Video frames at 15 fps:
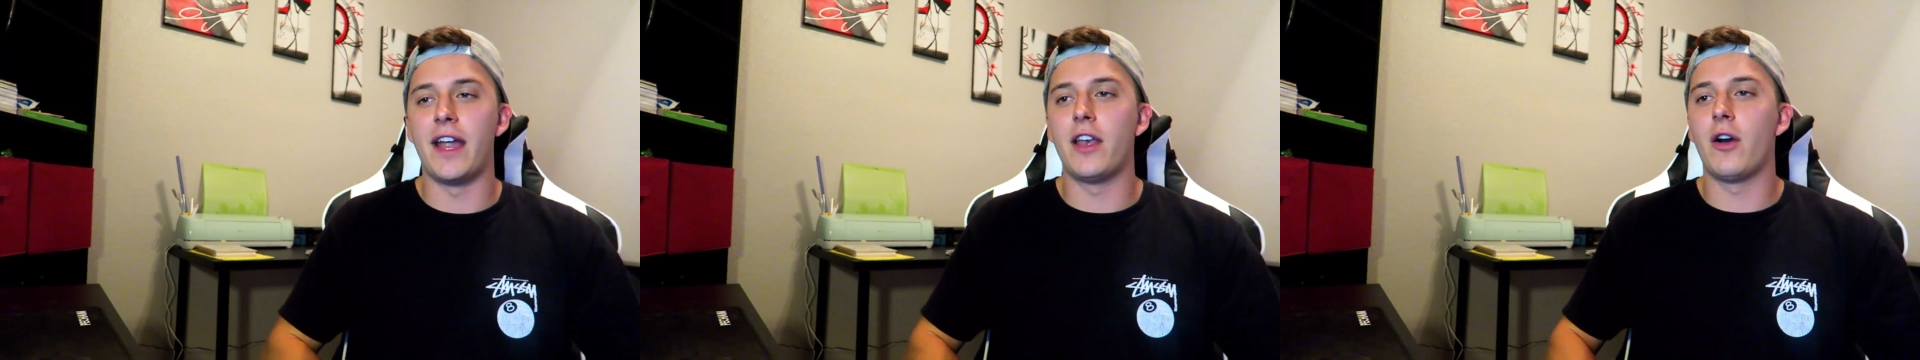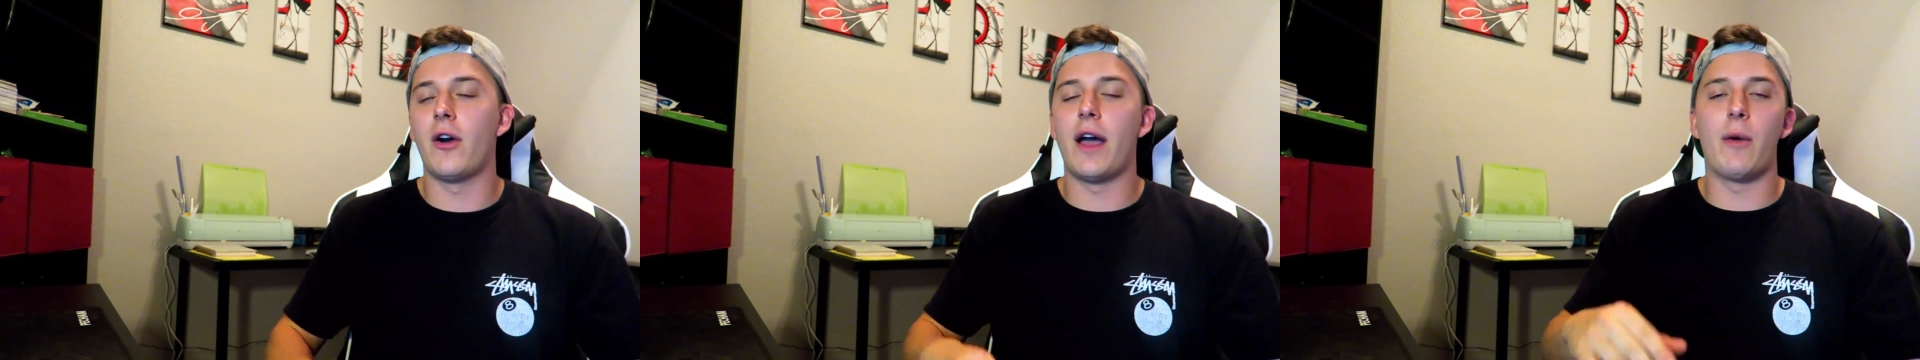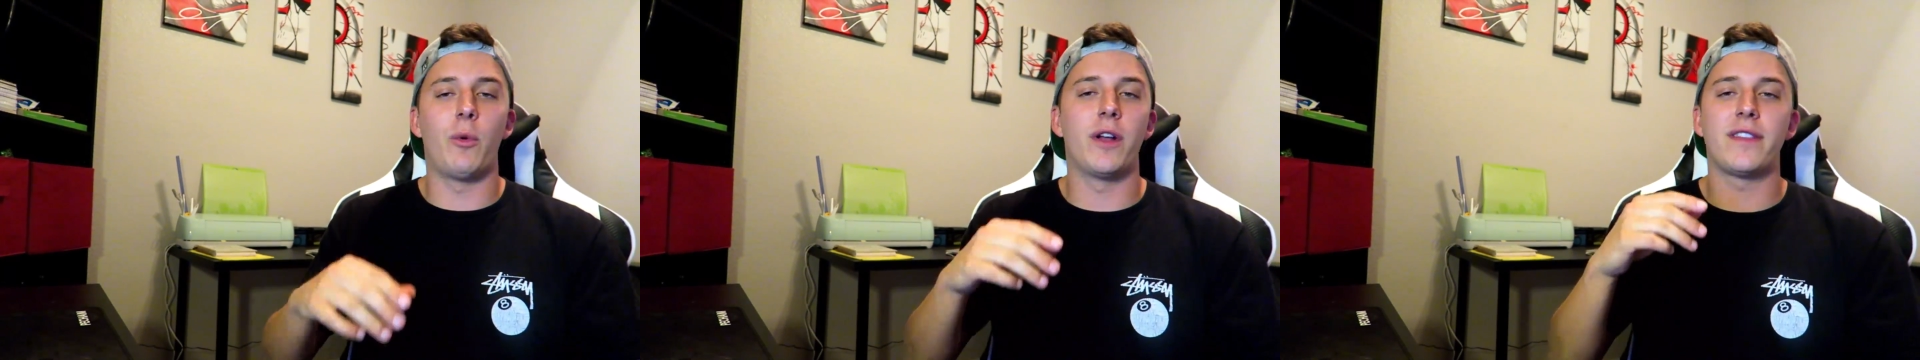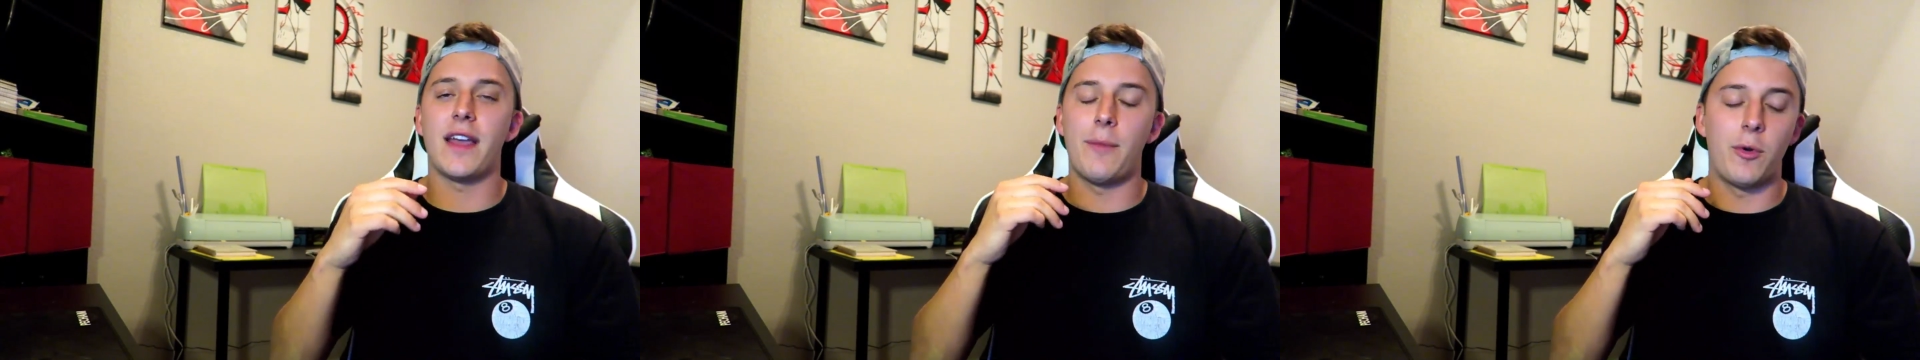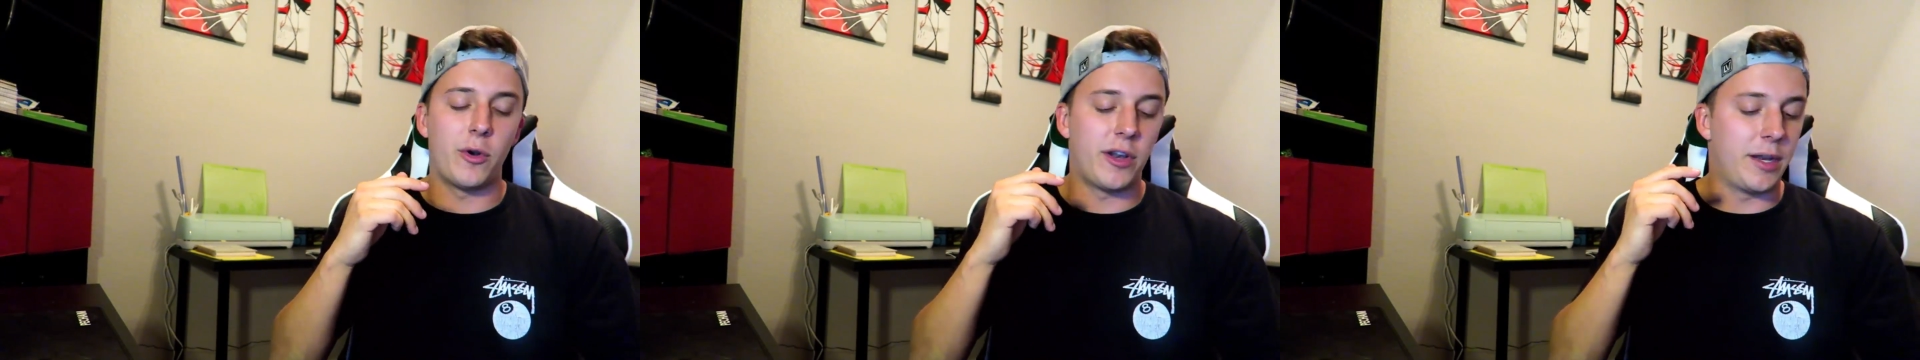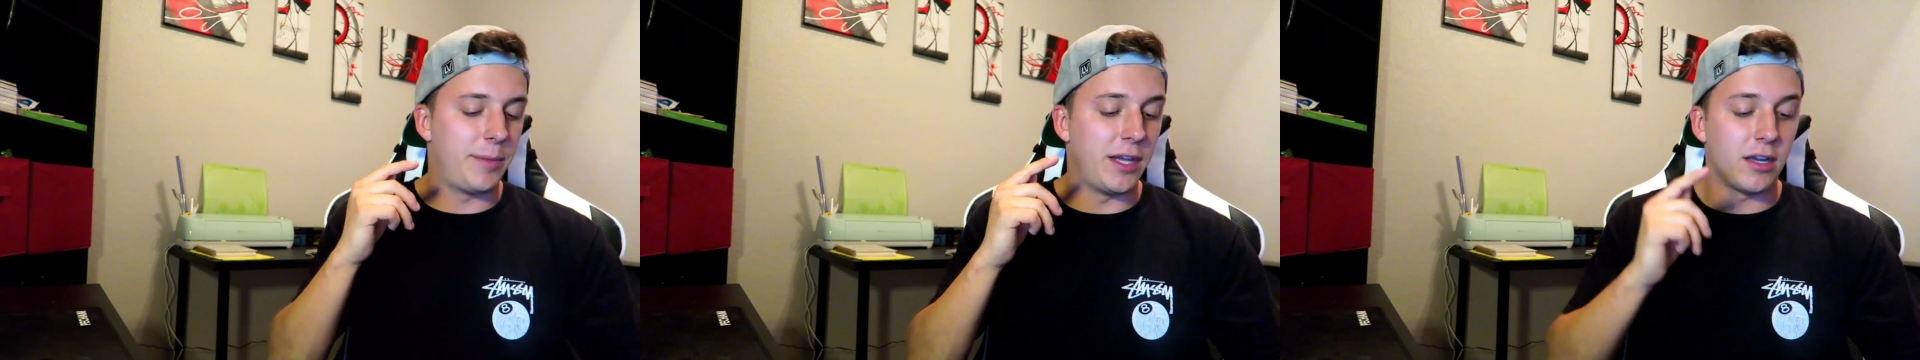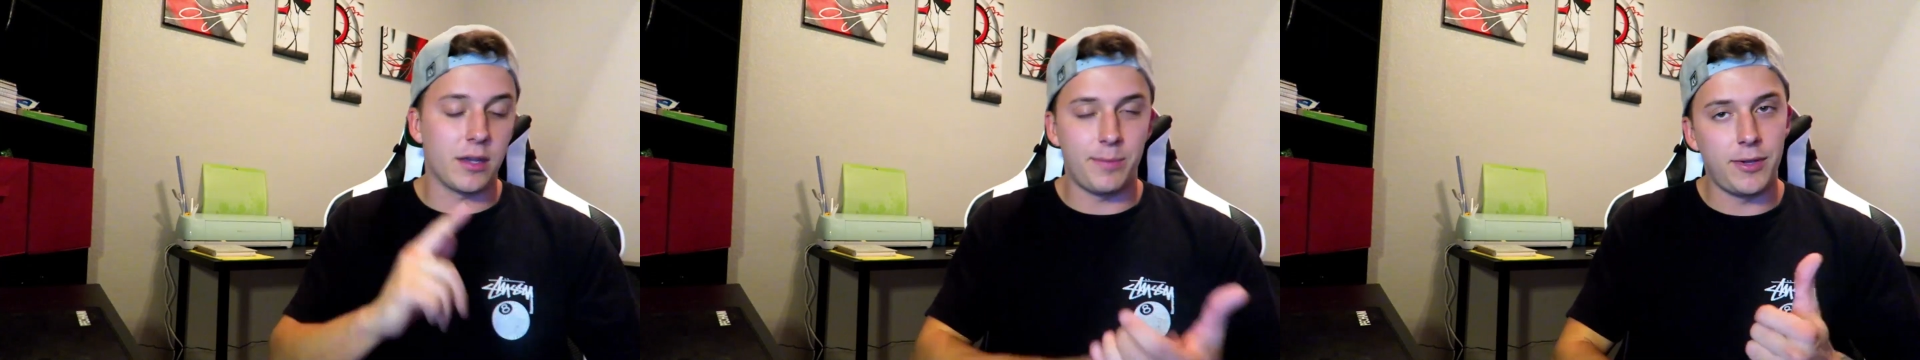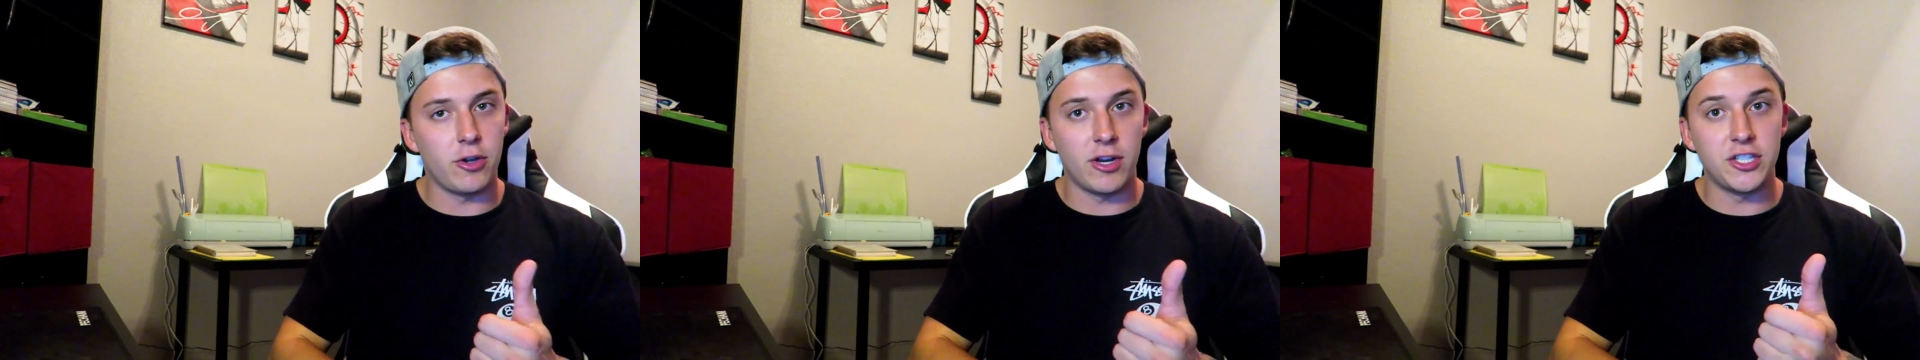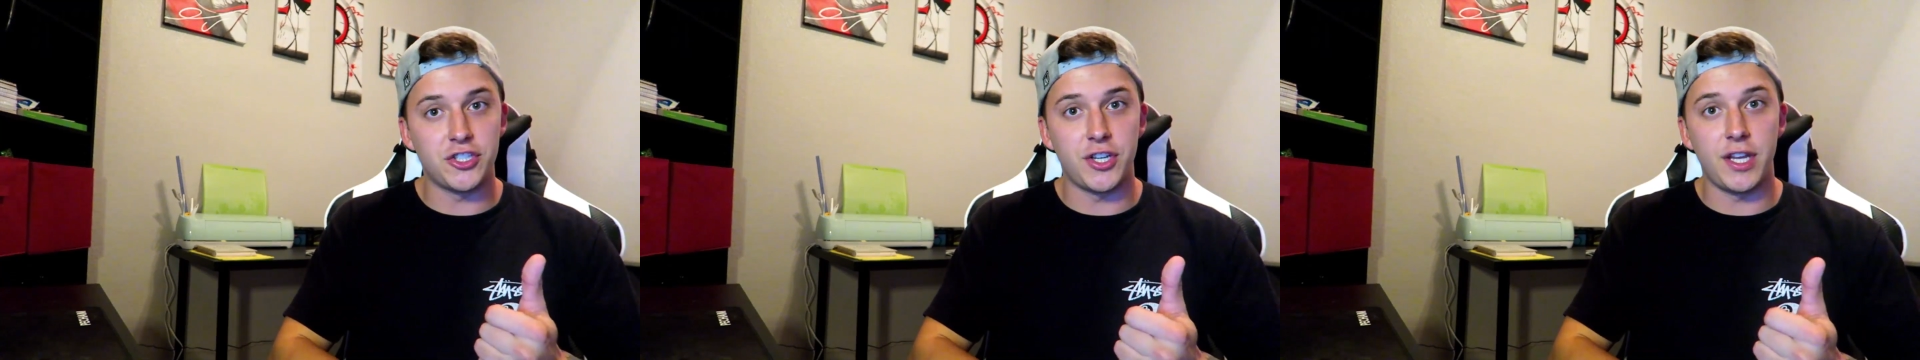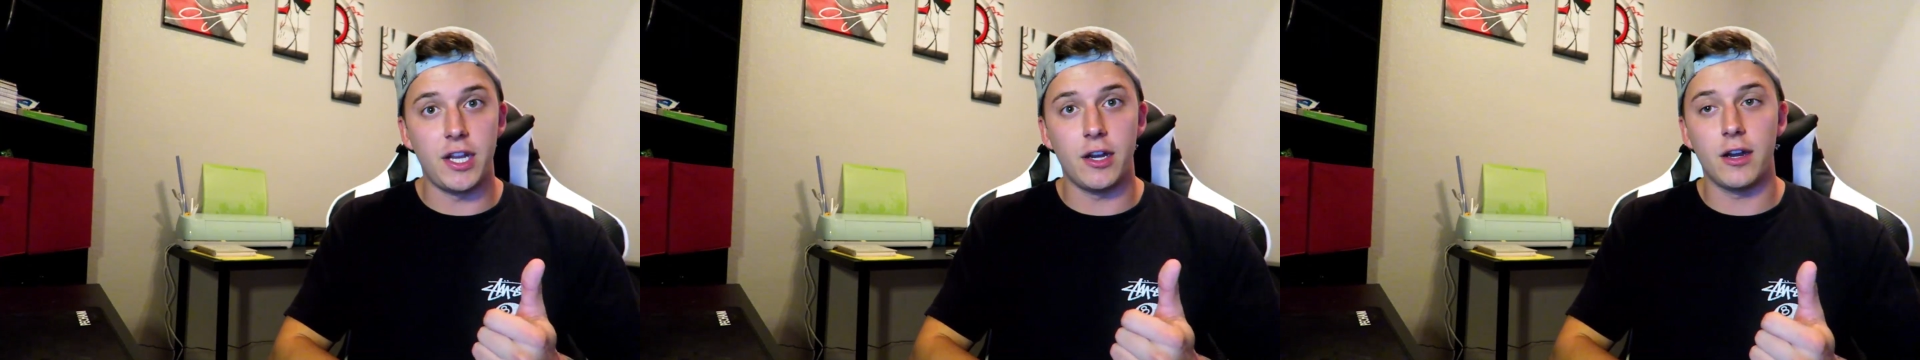I know at one time I wanted to be a computer
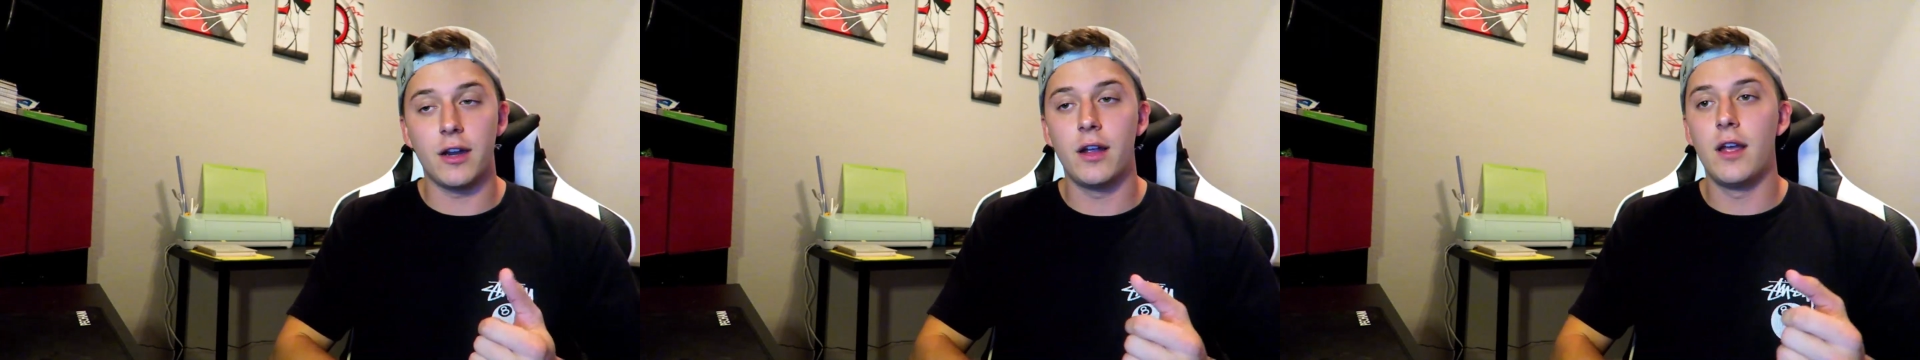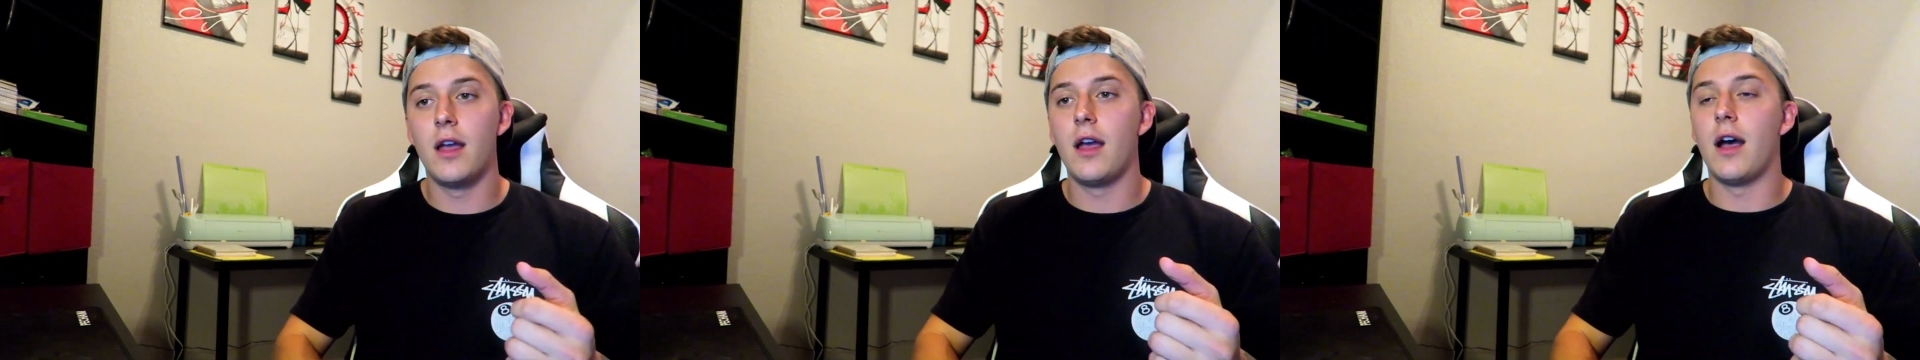engineer,